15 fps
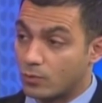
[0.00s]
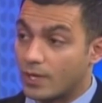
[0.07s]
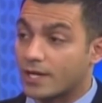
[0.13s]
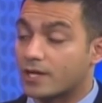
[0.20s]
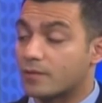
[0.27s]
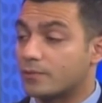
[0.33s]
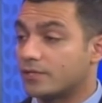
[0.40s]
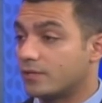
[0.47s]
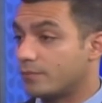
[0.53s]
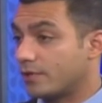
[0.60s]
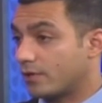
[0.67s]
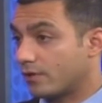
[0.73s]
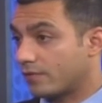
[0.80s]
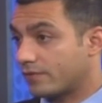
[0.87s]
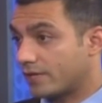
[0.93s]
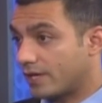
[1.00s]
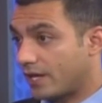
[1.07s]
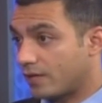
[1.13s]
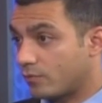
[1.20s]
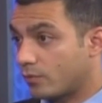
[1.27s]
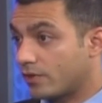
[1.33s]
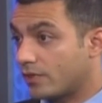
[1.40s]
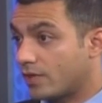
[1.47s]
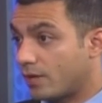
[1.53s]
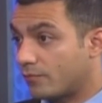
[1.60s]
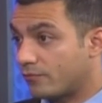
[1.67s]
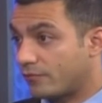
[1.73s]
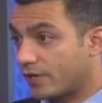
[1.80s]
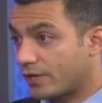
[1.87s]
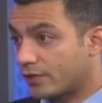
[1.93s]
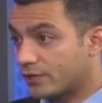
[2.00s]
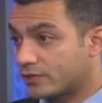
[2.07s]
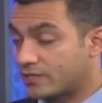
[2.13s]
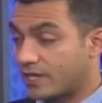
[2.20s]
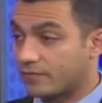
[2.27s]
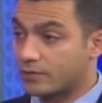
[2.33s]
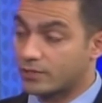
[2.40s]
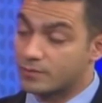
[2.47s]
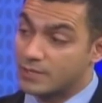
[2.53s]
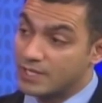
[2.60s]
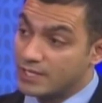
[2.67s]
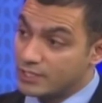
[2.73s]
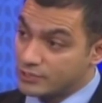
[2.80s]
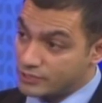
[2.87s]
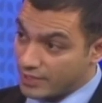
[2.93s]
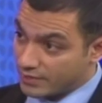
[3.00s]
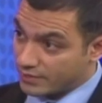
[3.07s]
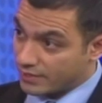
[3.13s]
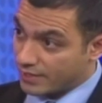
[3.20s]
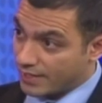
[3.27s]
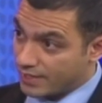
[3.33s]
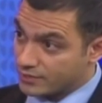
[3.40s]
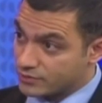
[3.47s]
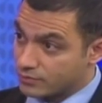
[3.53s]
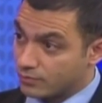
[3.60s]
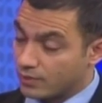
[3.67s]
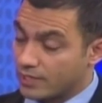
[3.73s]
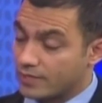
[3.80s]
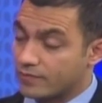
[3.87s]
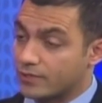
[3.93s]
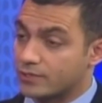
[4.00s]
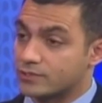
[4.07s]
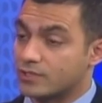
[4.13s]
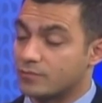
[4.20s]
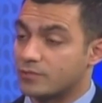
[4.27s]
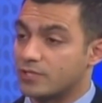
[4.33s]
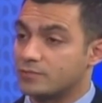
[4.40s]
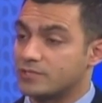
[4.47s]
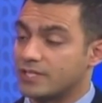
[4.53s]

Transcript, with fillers: wake up in the middle of the night with numb fingers, have to shake their hands to relieve their symptoms,